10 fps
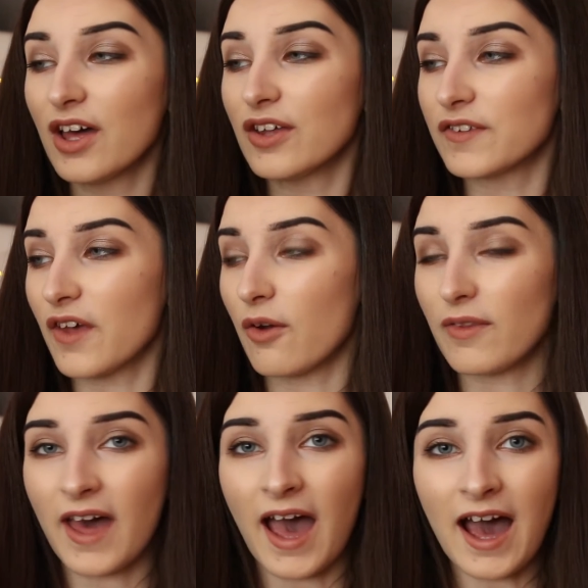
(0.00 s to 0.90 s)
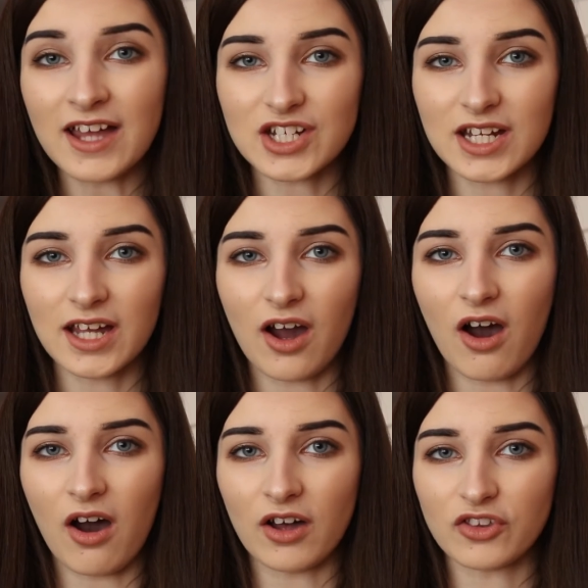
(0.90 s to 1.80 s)
So there actually
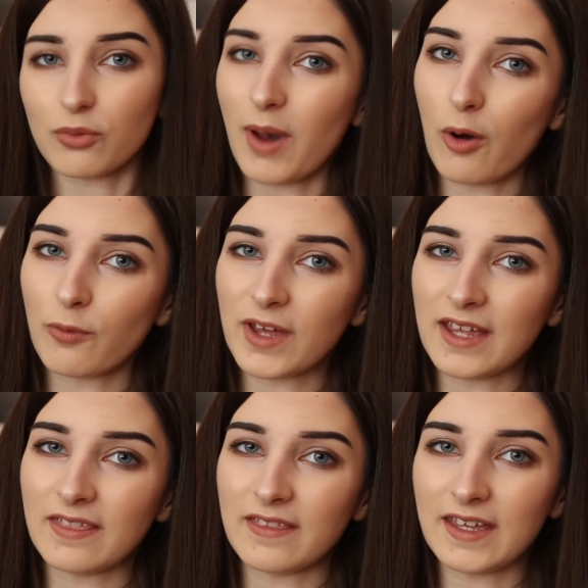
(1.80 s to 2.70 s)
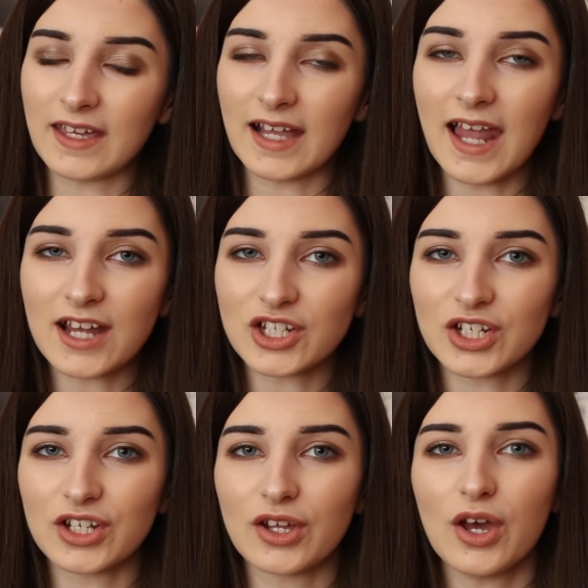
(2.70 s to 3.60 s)
are 12 in the
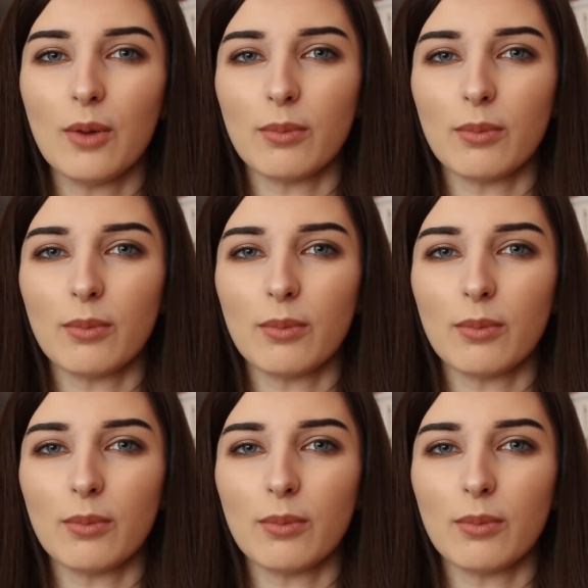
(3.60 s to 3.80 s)
collection